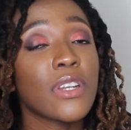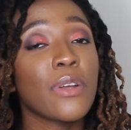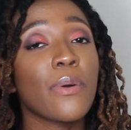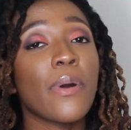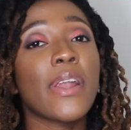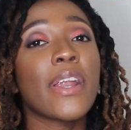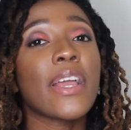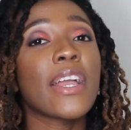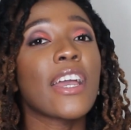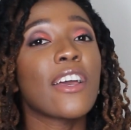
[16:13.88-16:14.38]

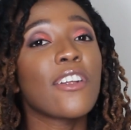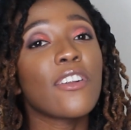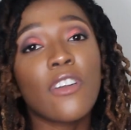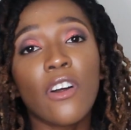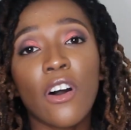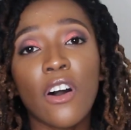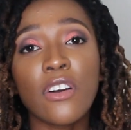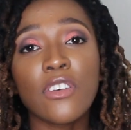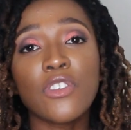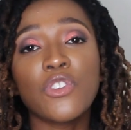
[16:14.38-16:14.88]
want to get
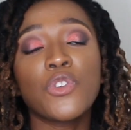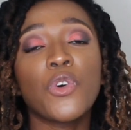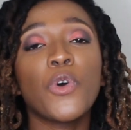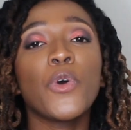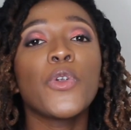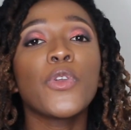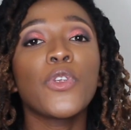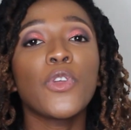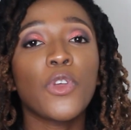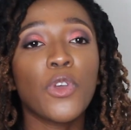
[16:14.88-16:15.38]
locks,
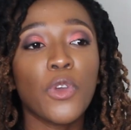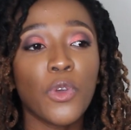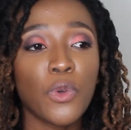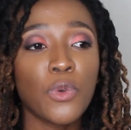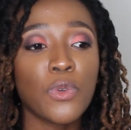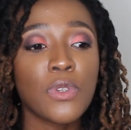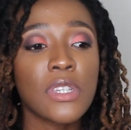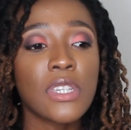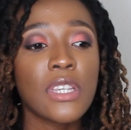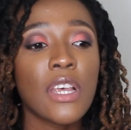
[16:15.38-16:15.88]
don't
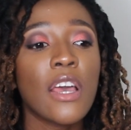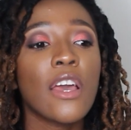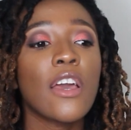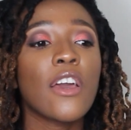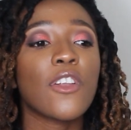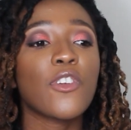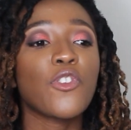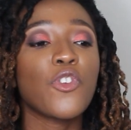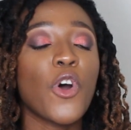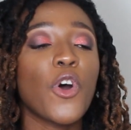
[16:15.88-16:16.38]
use
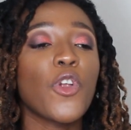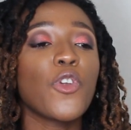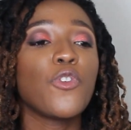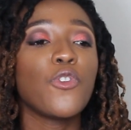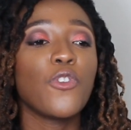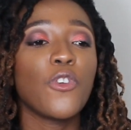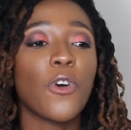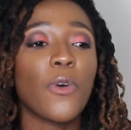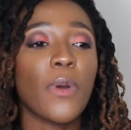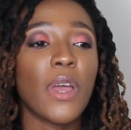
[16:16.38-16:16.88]

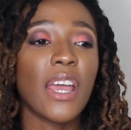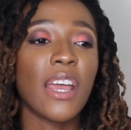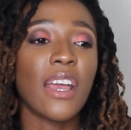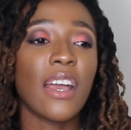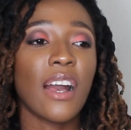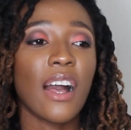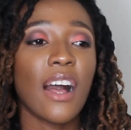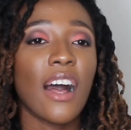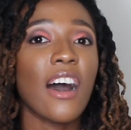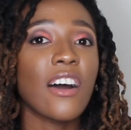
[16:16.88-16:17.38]
not
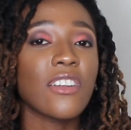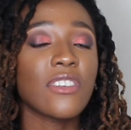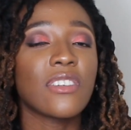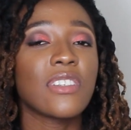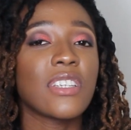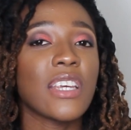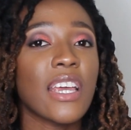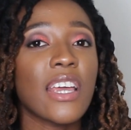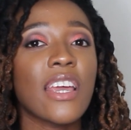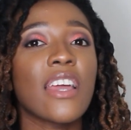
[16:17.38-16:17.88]
knowing how to
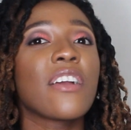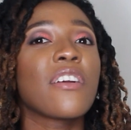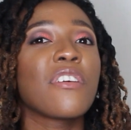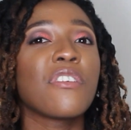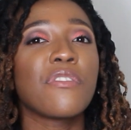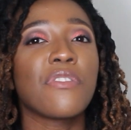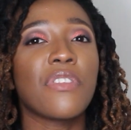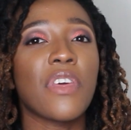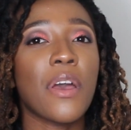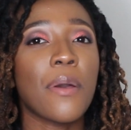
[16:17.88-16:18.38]
take care
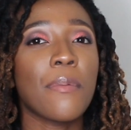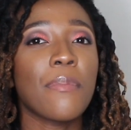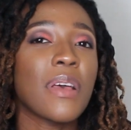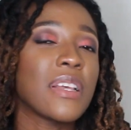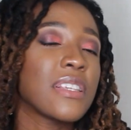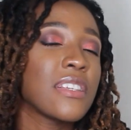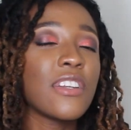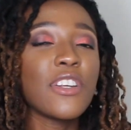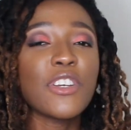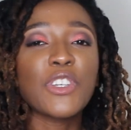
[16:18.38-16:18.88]
of them
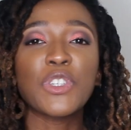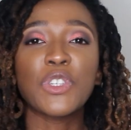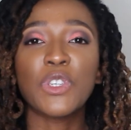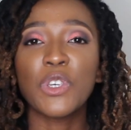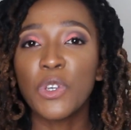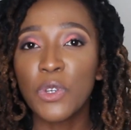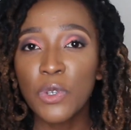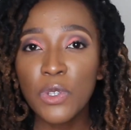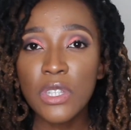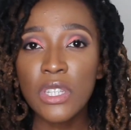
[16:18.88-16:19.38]
as an
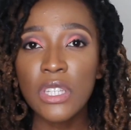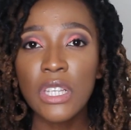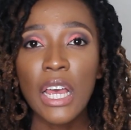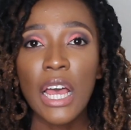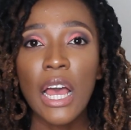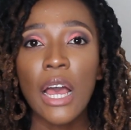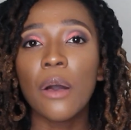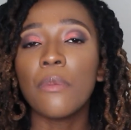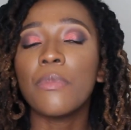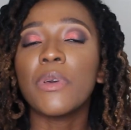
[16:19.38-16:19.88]
excuse,
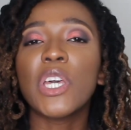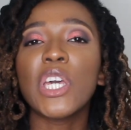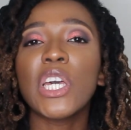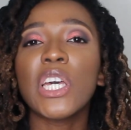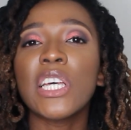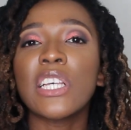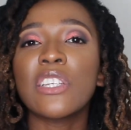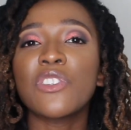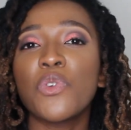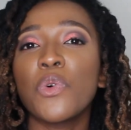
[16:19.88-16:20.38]

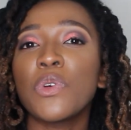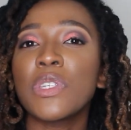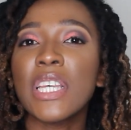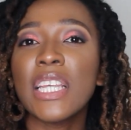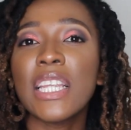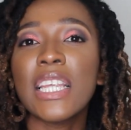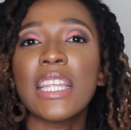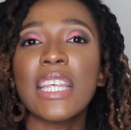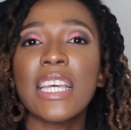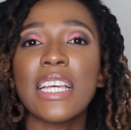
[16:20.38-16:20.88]
because those
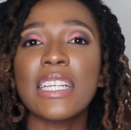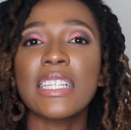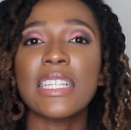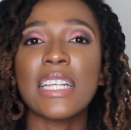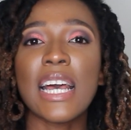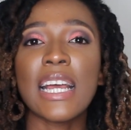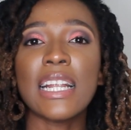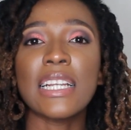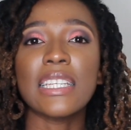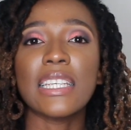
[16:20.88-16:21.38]
are the things
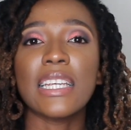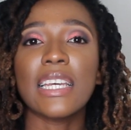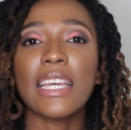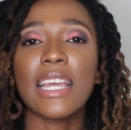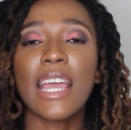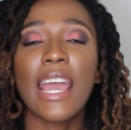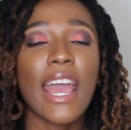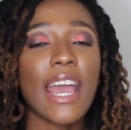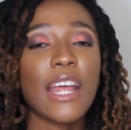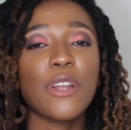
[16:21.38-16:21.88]
that
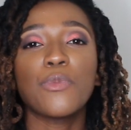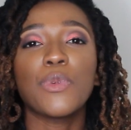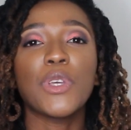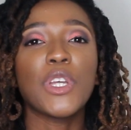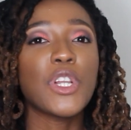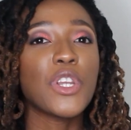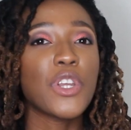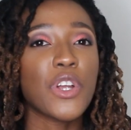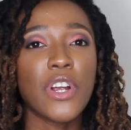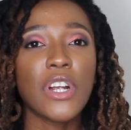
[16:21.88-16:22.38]
can
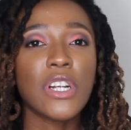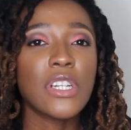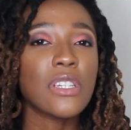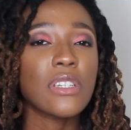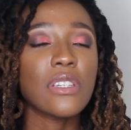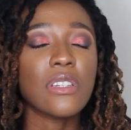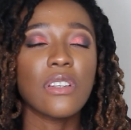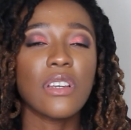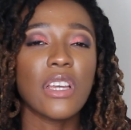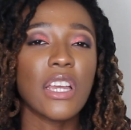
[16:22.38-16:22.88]
be
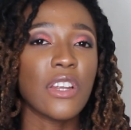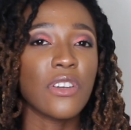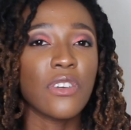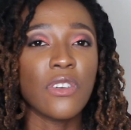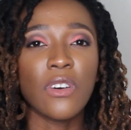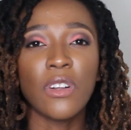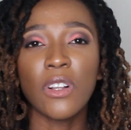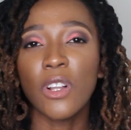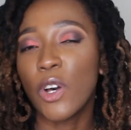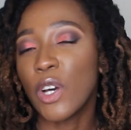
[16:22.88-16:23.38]
learned, in
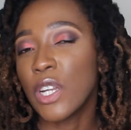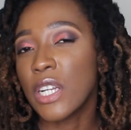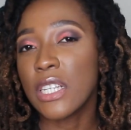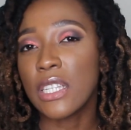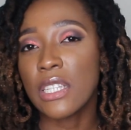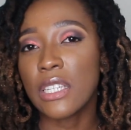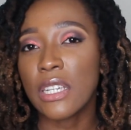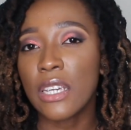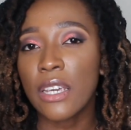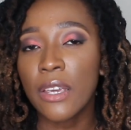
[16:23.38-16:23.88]
all
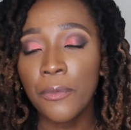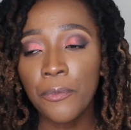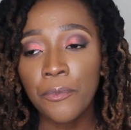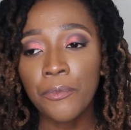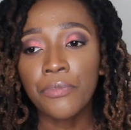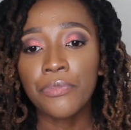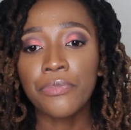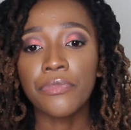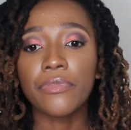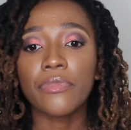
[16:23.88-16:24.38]
honesty.
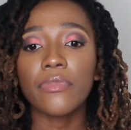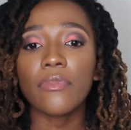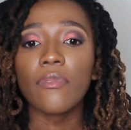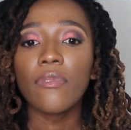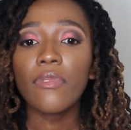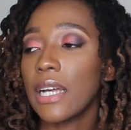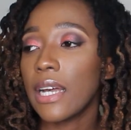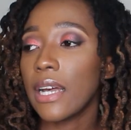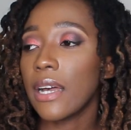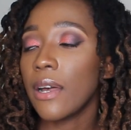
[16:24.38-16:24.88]

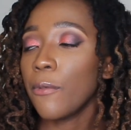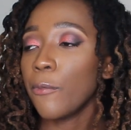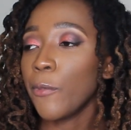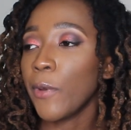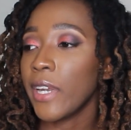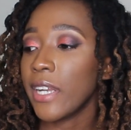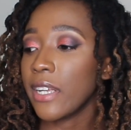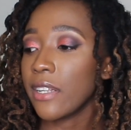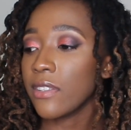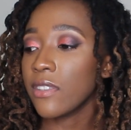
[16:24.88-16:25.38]

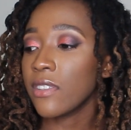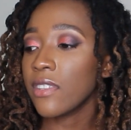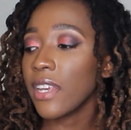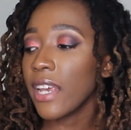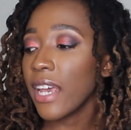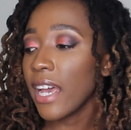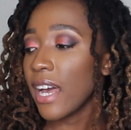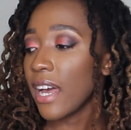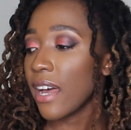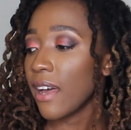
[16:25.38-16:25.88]
What else? So
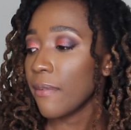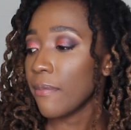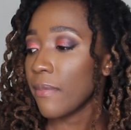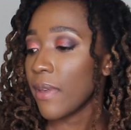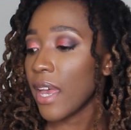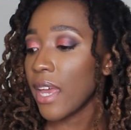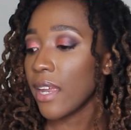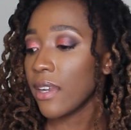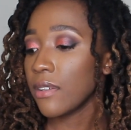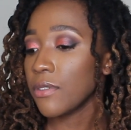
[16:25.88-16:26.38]
yeah,
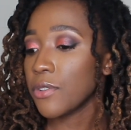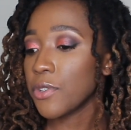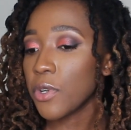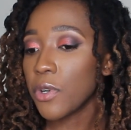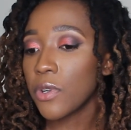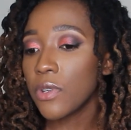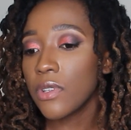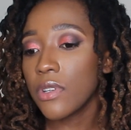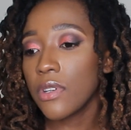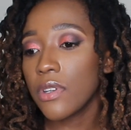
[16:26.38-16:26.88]
man,
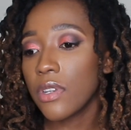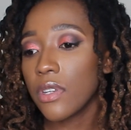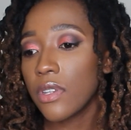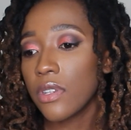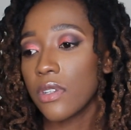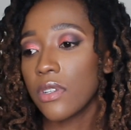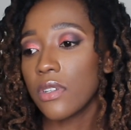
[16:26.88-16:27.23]
don't